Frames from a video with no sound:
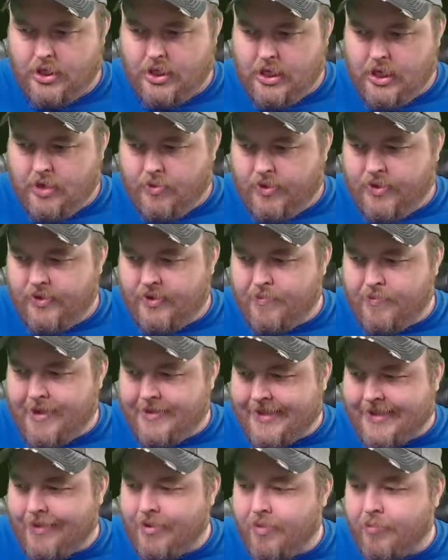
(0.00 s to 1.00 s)
When is the best
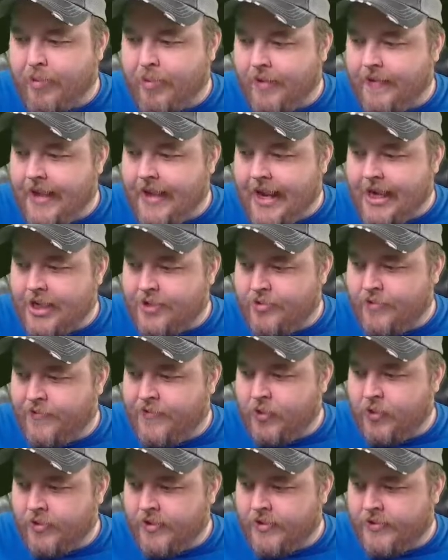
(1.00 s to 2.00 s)
time to burn the extra
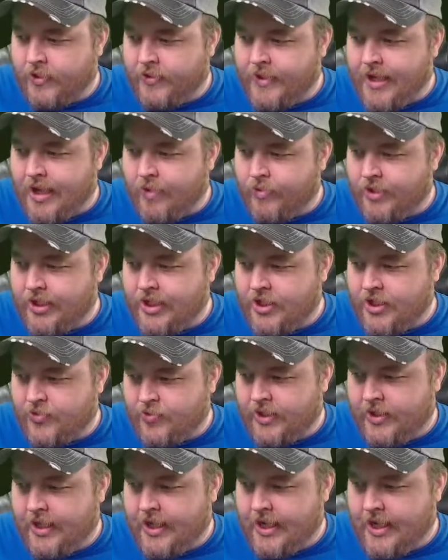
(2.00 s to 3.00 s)
fuel to slow down
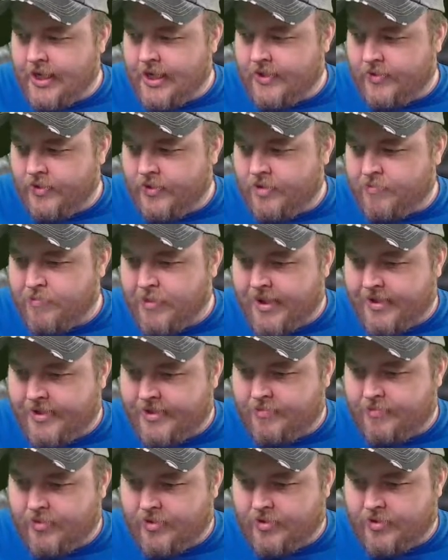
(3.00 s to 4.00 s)
re-entry as soon as
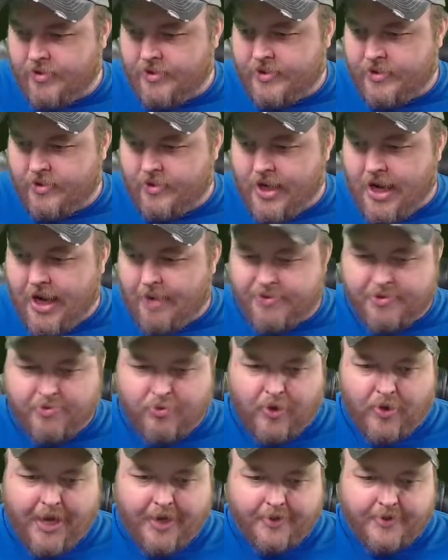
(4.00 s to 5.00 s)
possible, or is there an
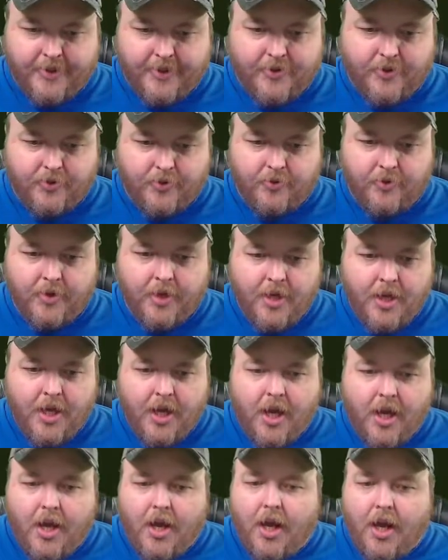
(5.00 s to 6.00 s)
optimal altitude?
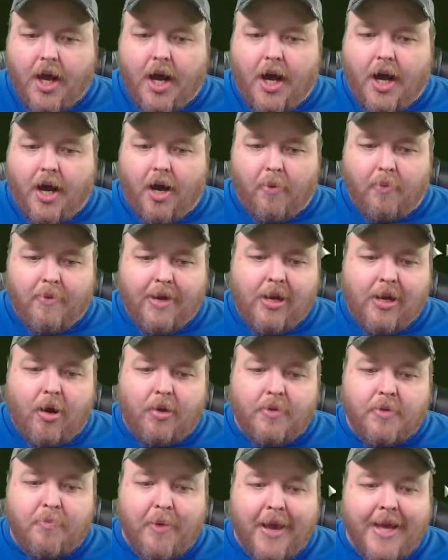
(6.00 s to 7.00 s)
It all
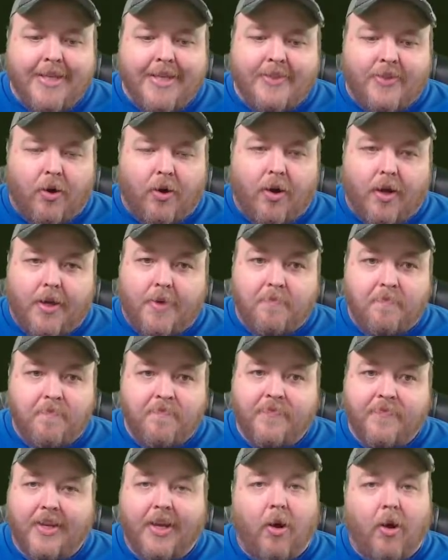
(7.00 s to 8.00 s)
depends
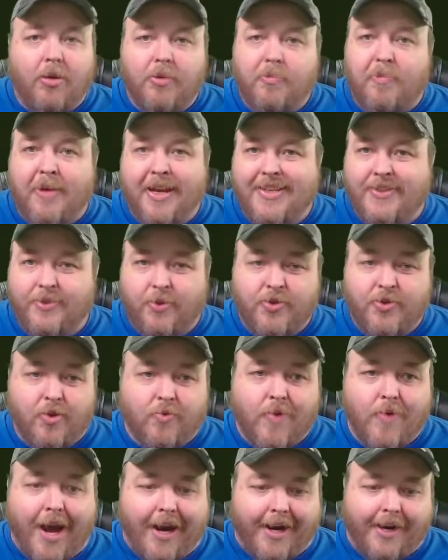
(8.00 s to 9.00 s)
on your
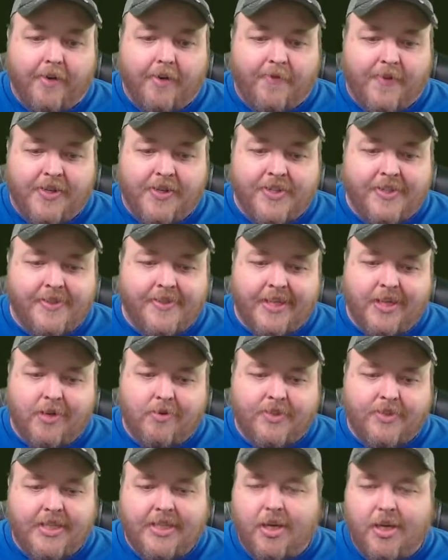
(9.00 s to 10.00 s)
rocket efficiency, your
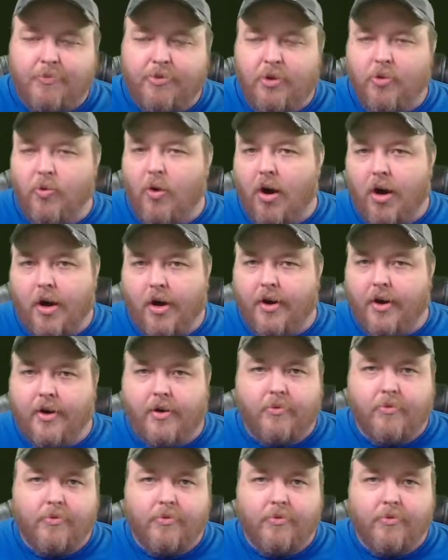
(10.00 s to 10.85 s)
TWR,